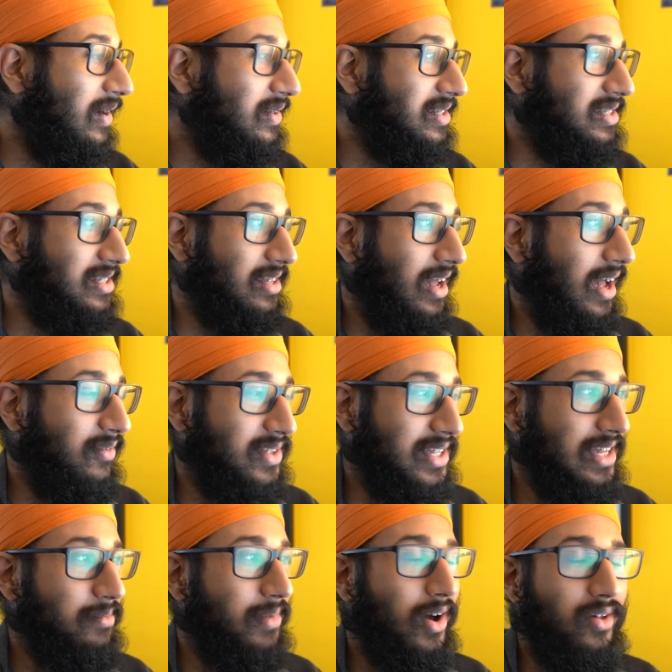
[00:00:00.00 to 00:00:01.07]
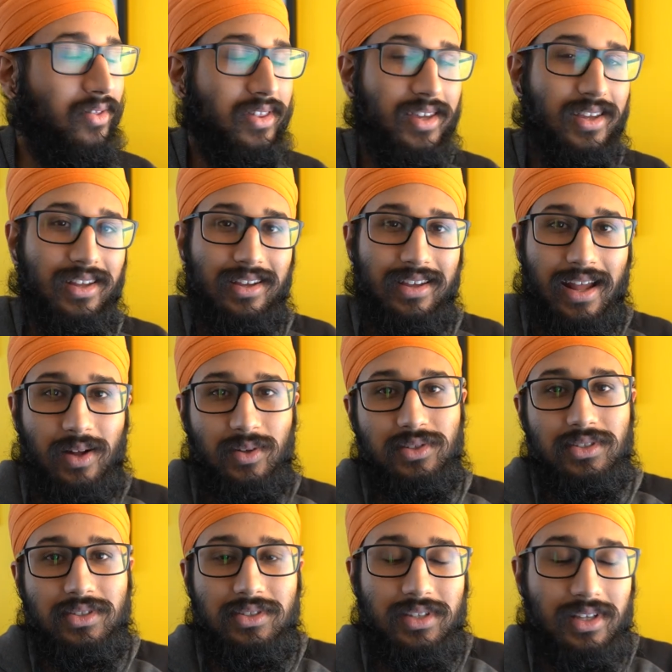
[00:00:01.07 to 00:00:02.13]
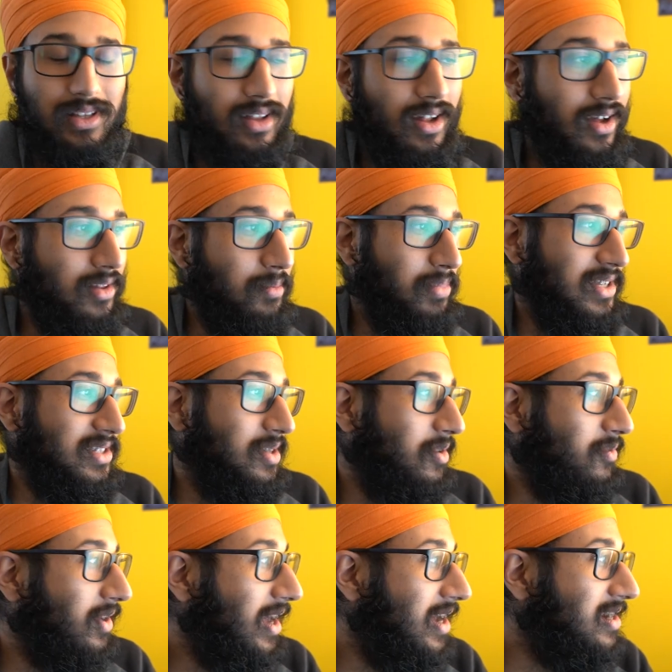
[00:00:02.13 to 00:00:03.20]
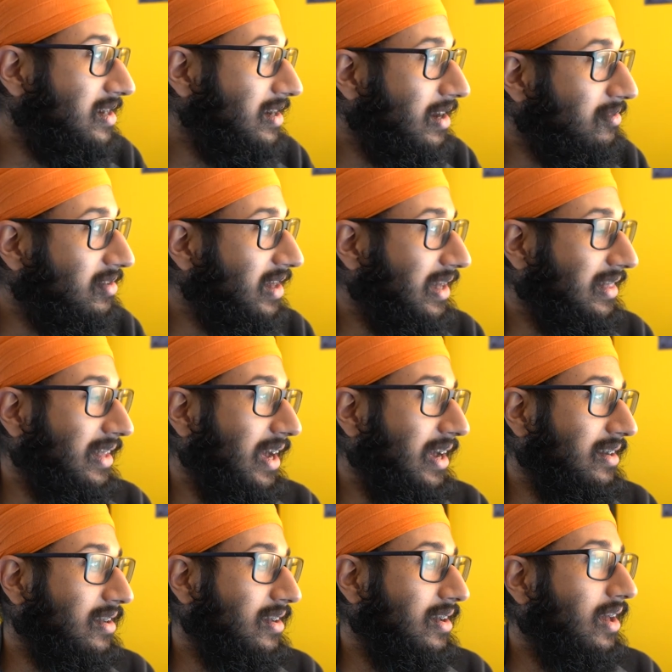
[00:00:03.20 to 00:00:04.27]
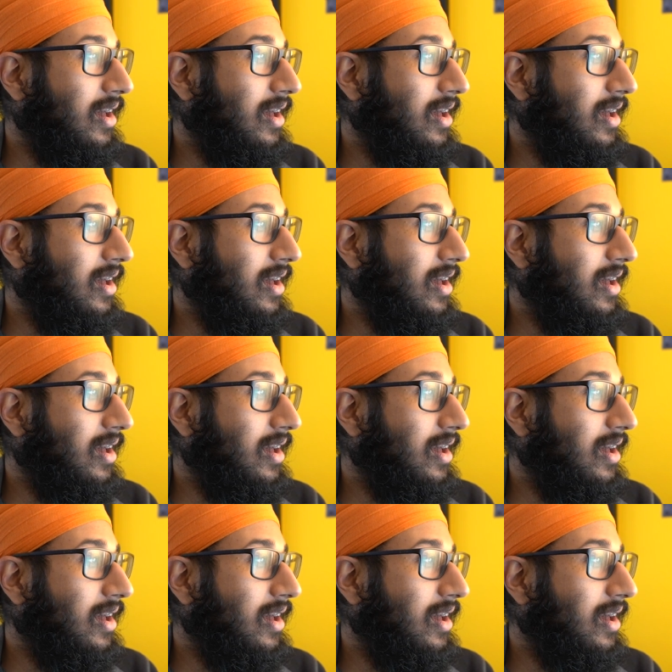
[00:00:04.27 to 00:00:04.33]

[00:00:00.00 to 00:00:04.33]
just have to email the councils and the police notification and everything like that.